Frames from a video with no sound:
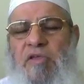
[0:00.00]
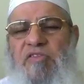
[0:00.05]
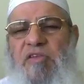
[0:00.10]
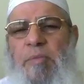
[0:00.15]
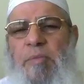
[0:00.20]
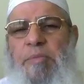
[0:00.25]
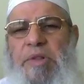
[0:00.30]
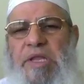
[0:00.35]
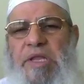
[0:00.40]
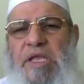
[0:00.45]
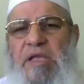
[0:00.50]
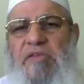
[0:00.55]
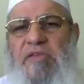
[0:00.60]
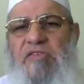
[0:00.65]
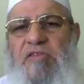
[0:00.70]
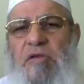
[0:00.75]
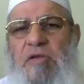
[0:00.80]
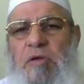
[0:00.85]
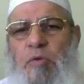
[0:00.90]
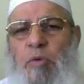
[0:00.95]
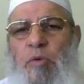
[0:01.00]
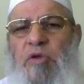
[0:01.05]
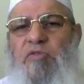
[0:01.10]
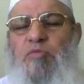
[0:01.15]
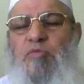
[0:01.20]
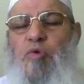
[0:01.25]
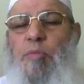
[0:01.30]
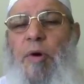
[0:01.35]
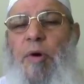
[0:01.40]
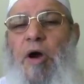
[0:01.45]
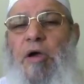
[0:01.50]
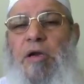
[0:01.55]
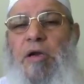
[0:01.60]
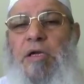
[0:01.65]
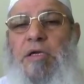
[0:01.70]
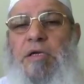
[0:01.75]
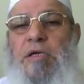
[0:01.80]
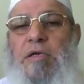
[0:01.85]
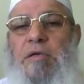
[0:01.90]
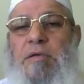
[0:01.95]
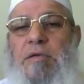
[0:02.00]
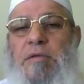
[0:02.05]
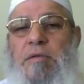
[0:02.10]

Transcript: is the place was Mubarak.